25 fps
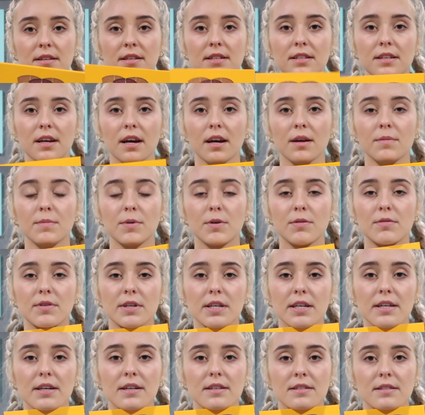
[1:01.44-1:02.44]
and I'm
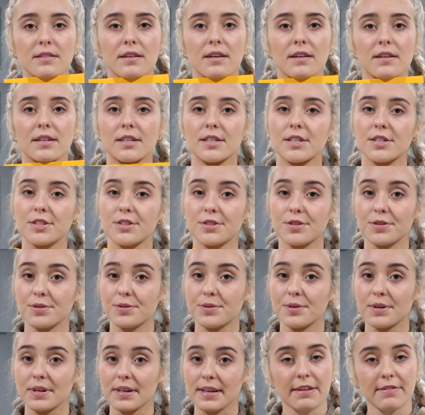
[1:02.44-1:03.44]
really excited
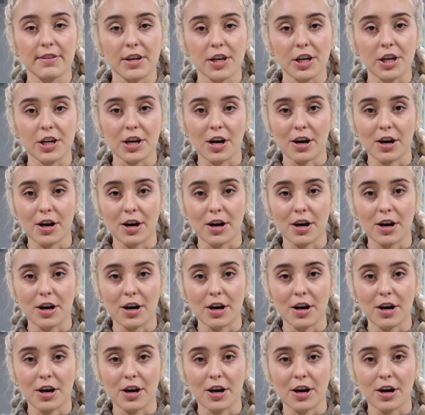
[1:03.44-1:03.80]
to give it a